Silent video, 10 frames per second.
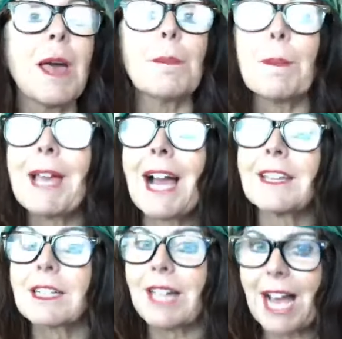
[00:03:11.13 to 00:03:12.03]
but
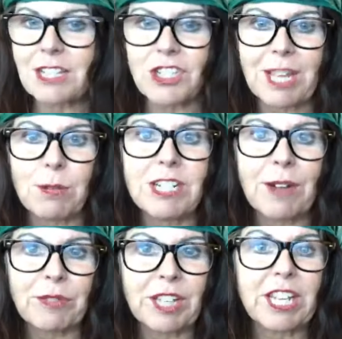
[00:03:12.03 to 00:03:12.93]
behind the glass, they were
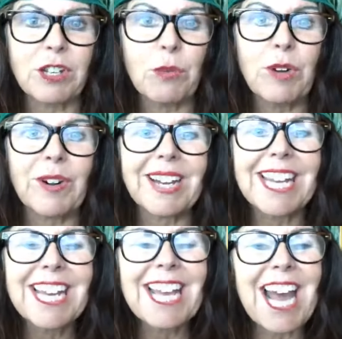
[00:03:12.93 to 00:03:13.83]
definitely, very,